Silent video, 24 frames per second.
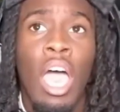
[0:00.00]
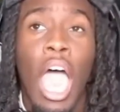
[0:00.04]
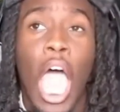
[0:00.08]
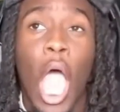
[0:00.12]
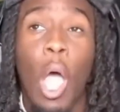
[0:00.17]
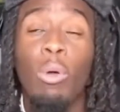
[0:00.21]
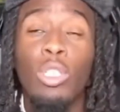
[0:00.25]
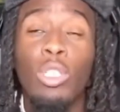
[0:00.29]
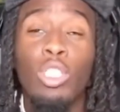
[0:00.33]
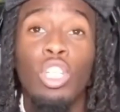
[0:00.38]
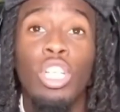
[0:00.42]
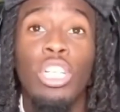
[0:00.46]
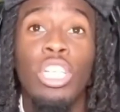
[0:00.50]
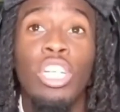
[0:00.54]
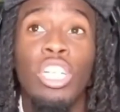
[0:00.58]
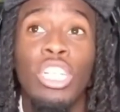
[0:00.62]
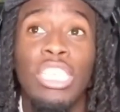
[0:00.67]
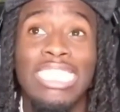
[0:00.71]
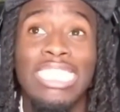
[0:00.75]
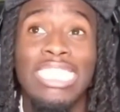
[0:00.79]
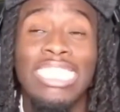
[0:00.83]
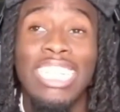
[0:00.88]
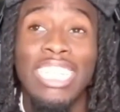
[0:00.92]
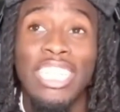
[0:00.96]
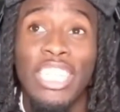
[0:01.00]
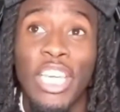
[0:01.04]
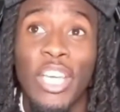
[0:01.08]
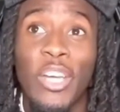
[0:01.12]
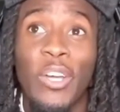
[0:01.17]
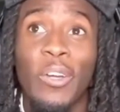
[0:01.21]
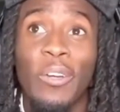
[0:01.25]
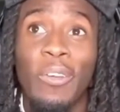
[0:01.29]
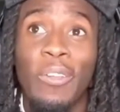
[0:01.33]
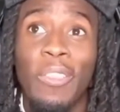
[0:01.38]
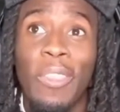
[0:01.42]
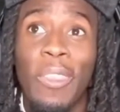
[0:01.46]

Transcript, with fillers: I want you to literally sit there